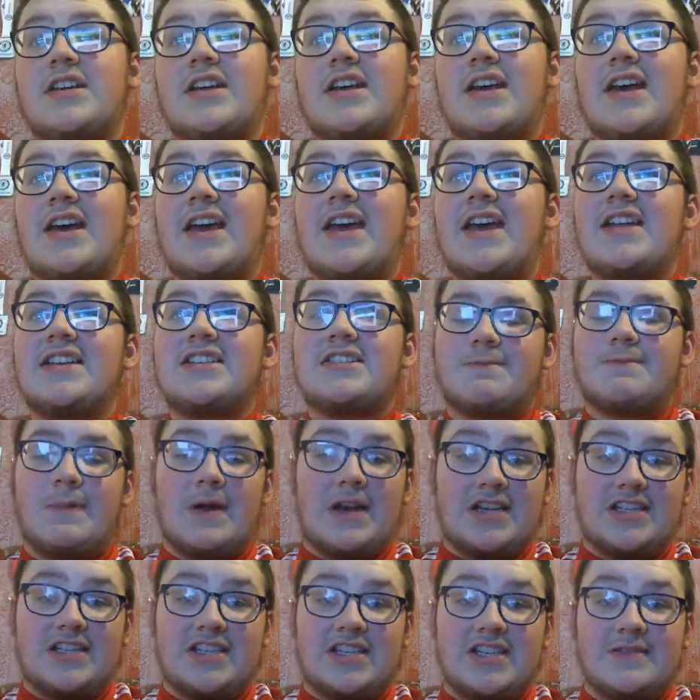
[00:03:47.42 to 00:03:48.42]
against
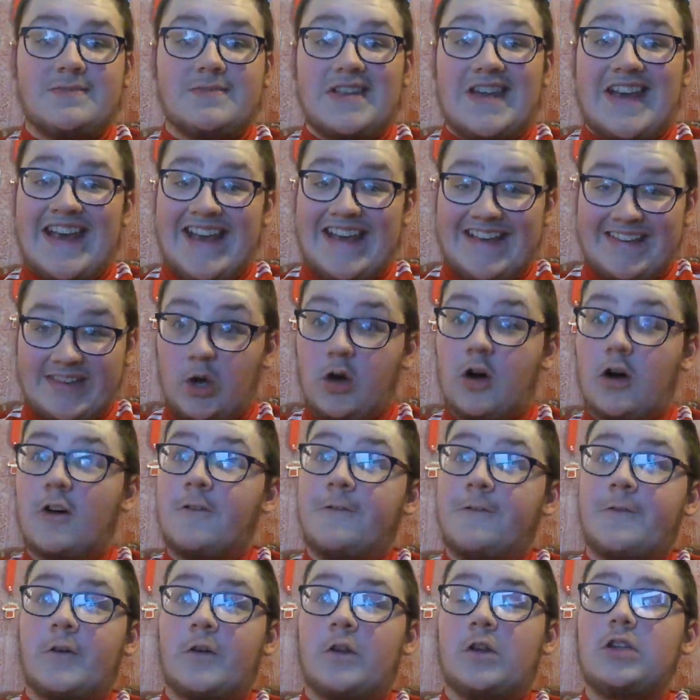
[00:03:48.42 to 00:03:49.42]
Spanish teams is
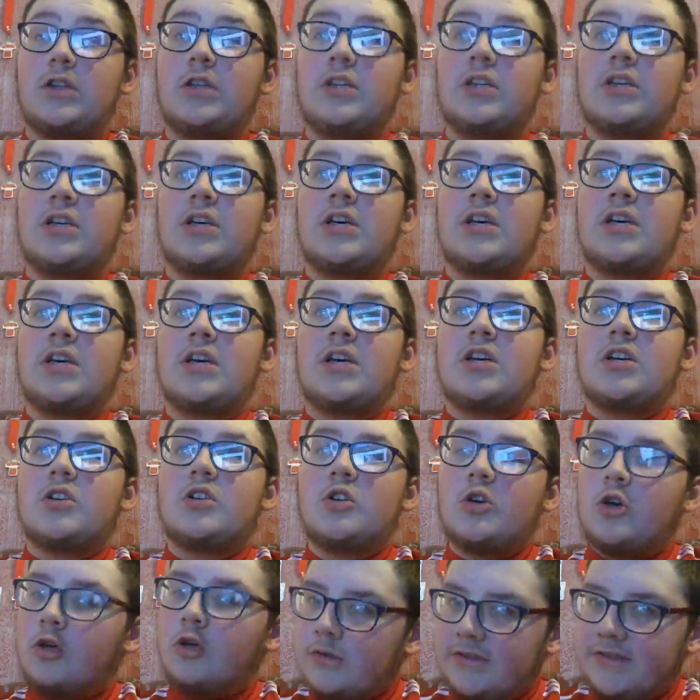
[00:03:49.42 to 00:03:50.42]
awful.
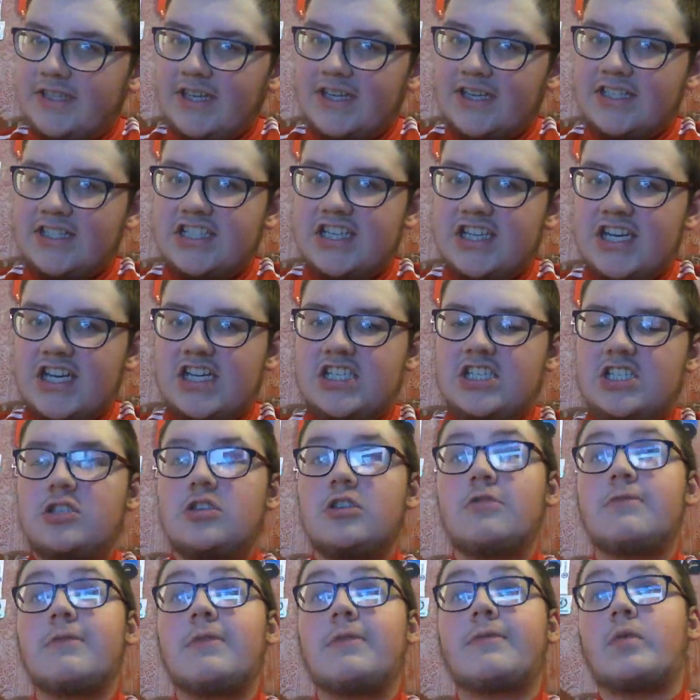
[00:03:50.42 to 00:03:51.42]
Could that change
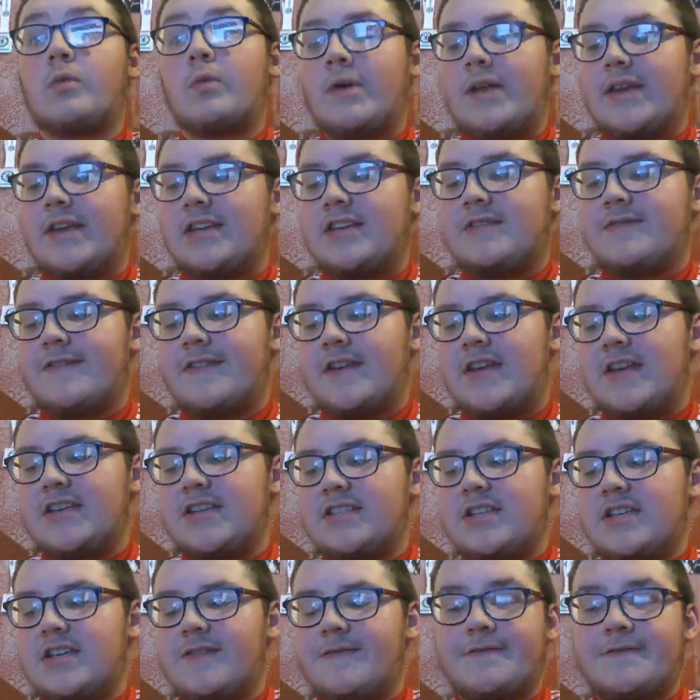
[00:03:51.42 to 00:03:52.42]
though with a win at
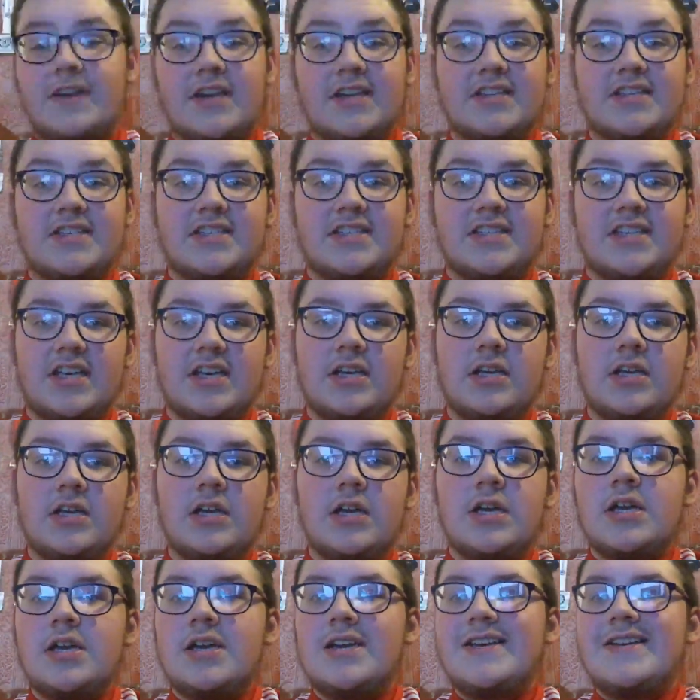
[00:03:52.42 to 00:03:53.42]
Valencia?
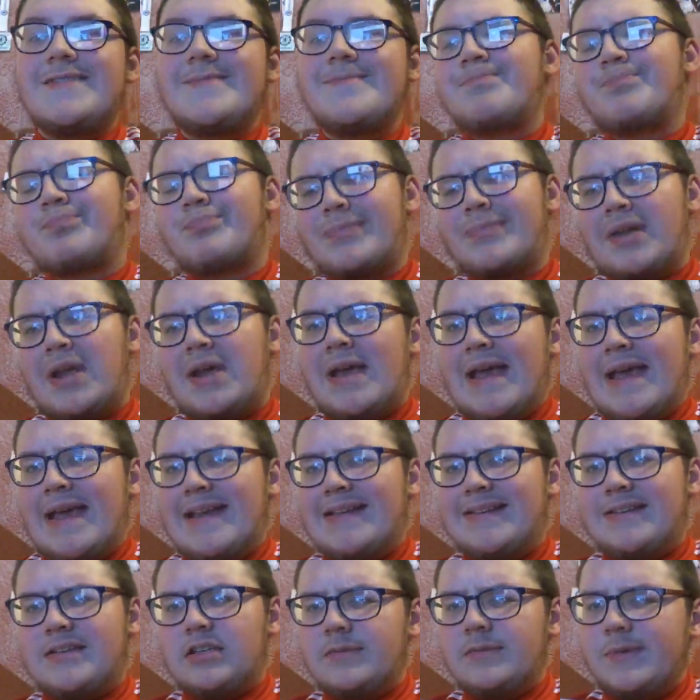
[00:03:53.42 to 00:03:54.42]

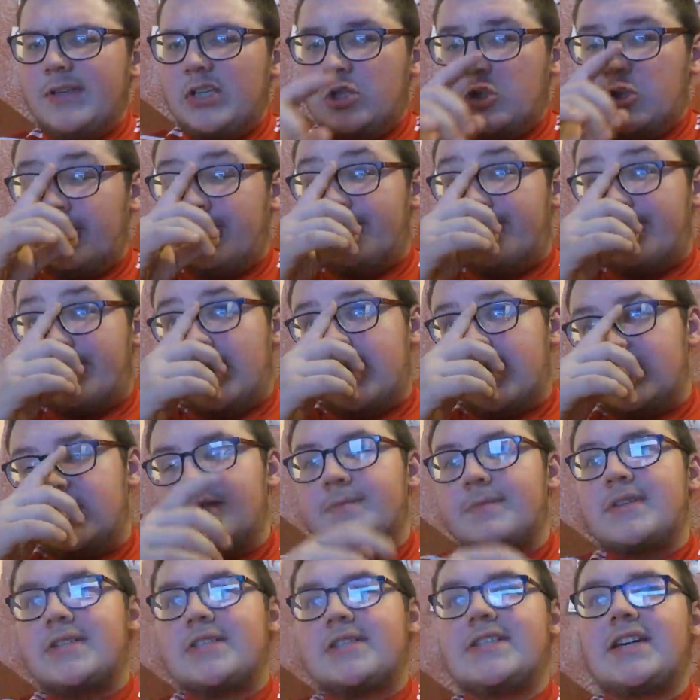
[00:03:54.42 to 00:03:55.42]
It's going to be tough because the
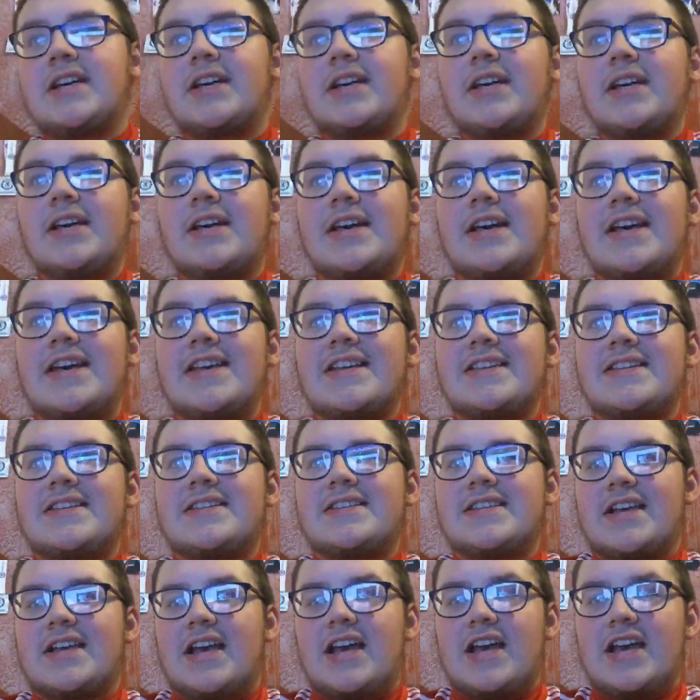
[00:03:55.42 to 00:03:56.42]
Mestalla
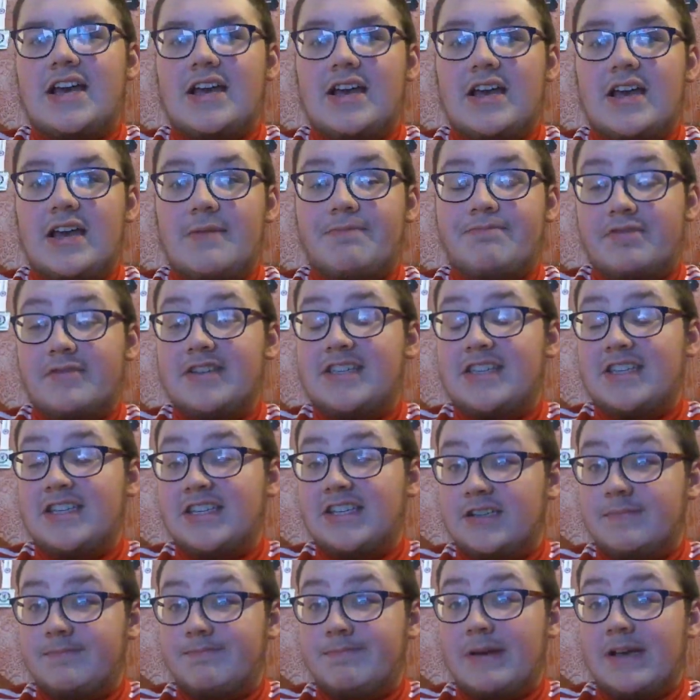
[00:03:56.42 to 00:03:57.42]
is a
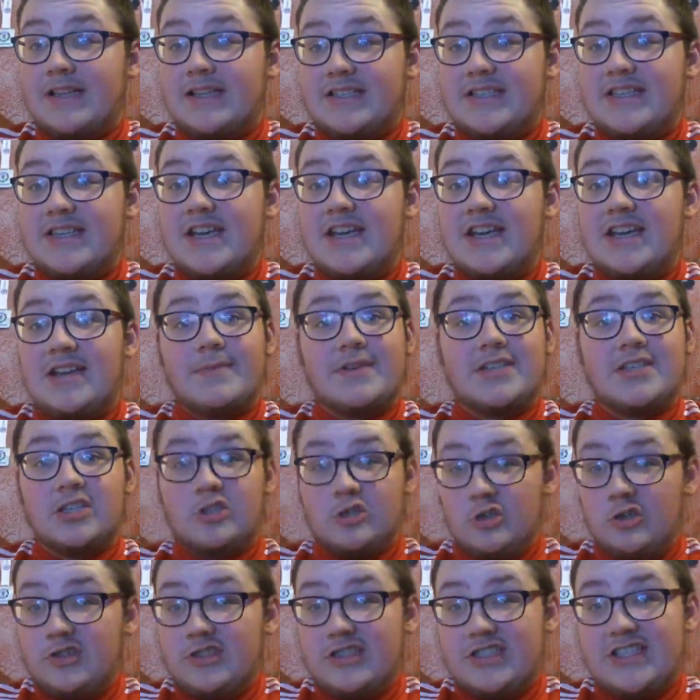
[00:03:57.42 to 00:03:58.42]
pretty big stadium. It's a
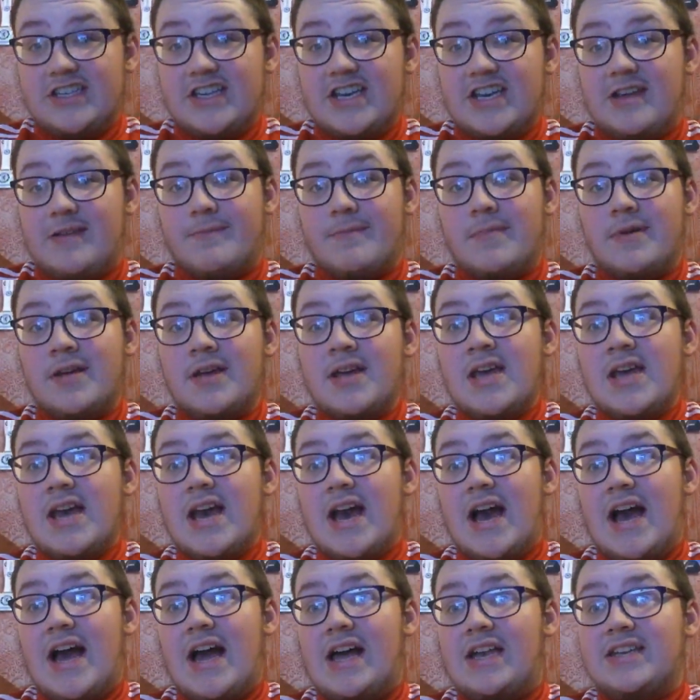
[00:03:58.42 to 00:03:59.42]
good stadium.
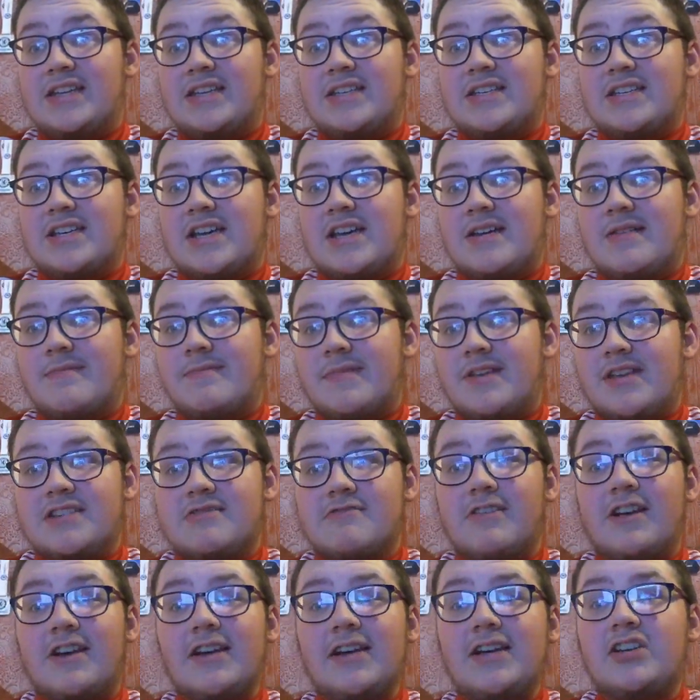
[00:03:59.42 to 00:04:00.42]
And it's
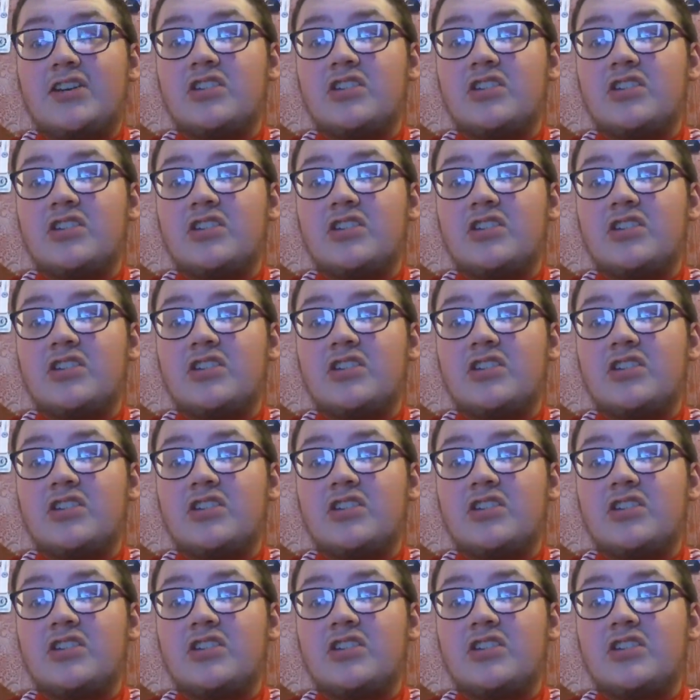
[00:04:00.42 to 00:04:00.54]
quite a